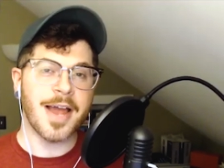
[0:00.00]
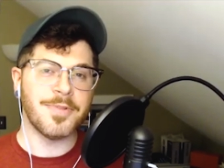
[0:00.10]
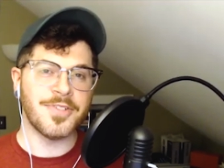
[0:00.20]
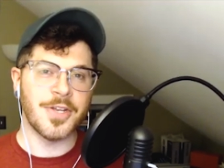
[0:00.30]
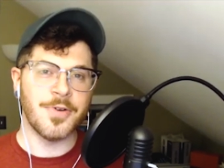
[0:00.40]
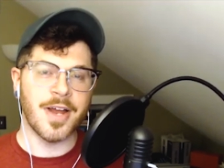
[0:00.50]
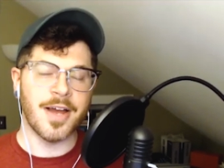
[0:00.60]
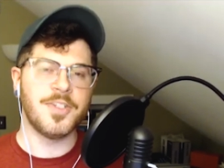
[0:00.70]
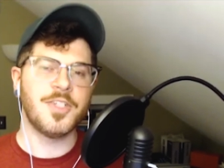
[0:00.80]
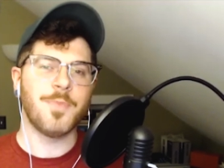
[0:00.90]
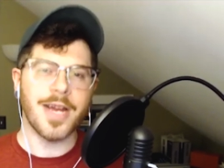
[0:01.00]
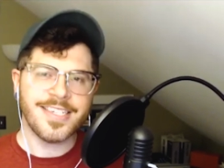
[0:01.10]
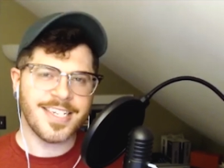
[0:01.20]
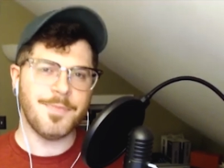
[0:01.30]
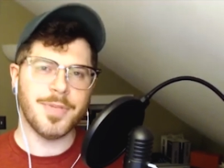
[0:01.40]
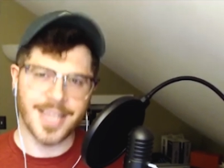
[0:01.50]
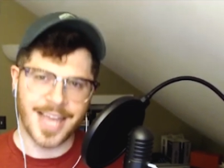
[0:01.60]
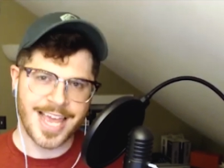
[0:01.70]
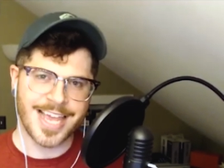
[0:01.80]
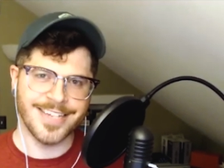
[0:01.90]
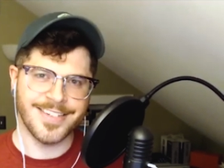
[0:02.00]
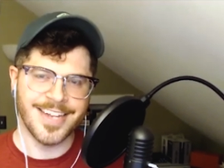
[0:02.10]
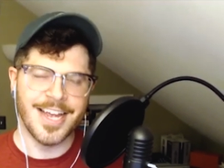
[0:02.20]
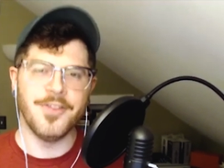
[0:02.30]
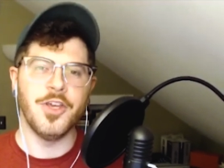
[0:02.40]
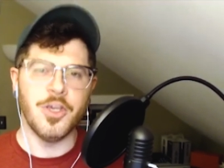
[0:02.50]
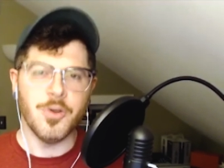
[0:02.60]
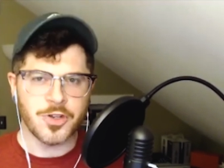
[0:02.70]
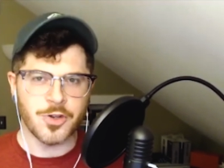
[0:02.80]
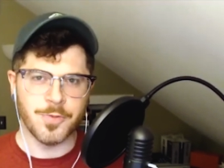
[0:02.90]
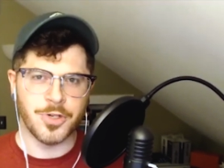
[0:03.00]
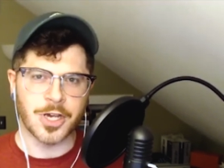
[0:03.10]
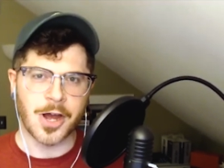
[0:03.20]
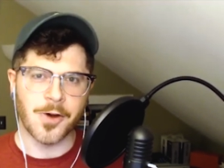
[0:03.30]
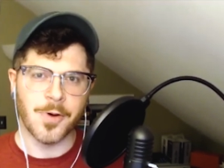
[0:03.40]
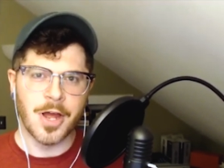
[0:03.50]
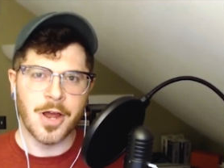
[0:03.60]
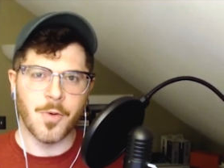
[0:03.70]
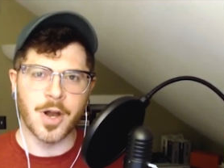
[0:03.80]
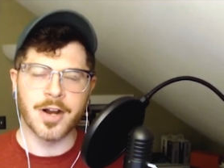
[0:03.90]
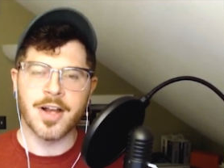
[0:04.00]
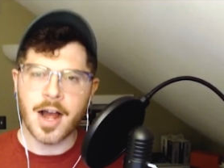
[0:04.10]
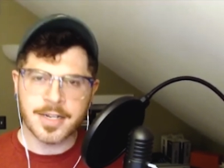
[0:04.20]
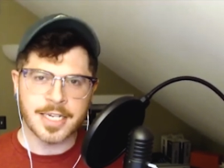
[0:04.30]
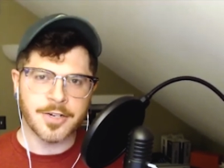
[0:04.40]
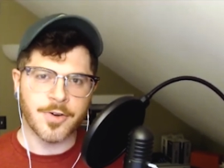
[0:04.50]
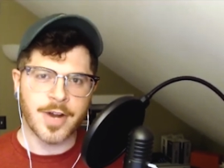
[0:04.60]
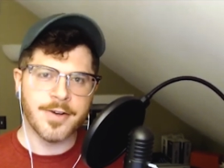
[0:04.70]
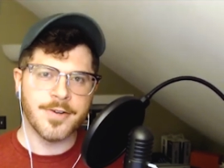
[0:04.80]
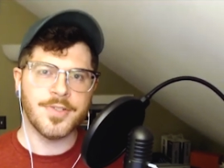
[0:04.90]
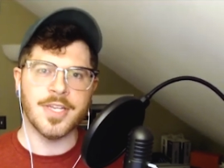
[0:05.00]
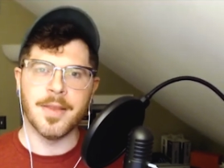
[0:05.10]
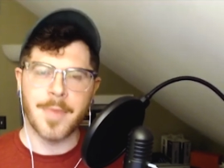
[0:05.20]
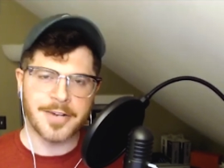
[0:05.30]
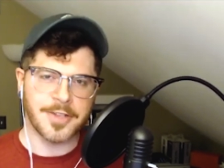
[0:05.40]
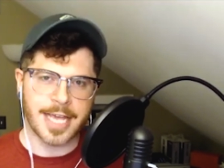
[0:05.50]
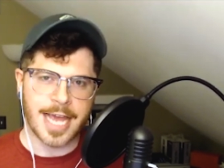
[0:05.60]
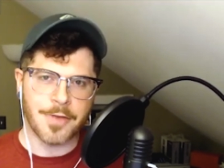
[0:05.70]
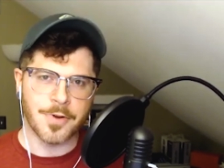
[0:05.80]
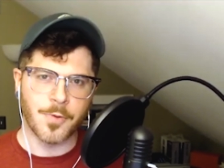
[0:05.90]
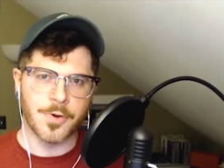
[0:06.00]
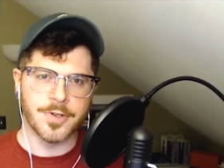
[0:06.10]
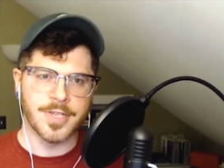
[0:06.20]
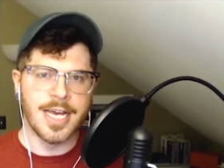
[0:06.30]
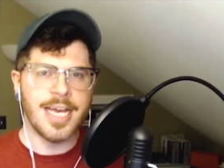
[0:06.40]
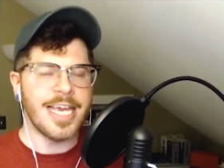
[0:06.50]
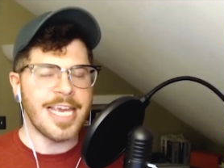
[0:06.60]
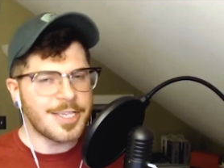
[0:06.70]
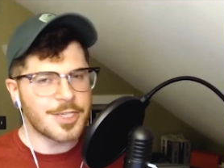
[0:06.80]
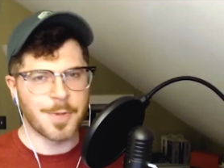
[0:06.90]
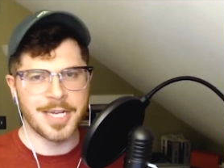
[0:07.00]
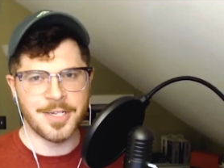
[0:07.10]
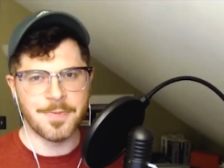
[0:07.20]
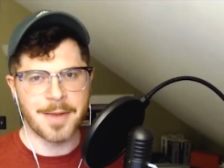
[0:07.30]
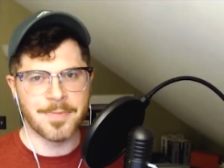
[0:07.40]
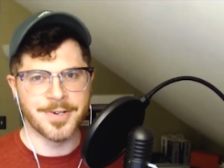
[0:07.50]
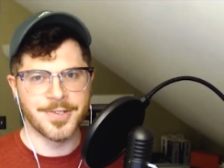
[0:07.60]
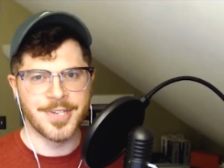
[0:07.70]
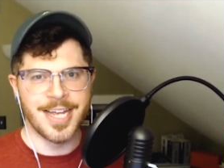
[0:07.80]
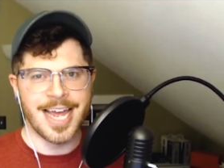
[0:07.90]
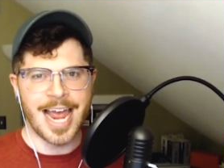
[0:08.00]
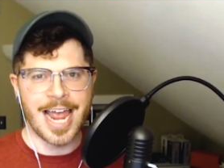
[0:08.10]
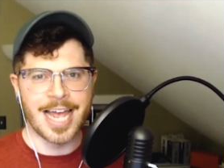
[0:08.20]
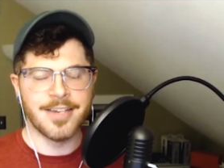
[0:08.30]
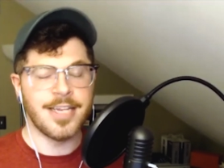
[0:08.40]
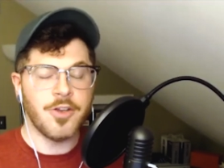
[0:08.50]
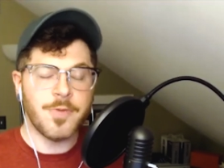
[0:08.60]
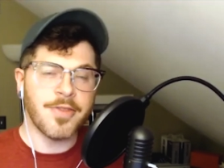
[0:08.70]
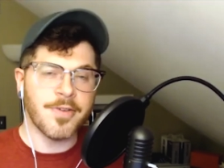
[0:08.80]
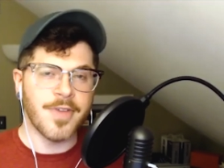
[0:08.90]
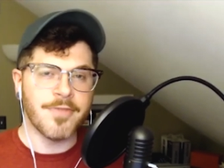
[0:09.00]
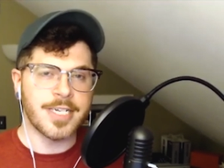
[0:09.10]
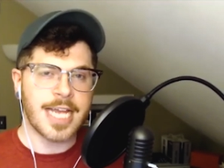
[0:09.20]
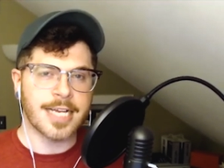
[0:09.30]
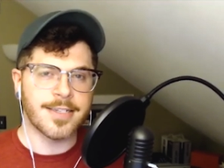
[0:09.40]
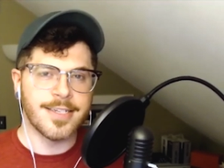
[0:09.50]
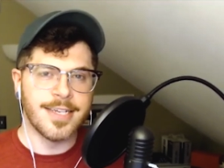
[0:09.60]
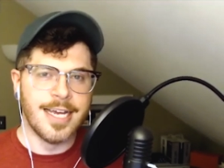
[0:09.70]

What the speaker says: episode of Spicy Plays, the YouTube show where content creators in the Magic the Gathering world eat spicy peppers and tell you about their favorite decks.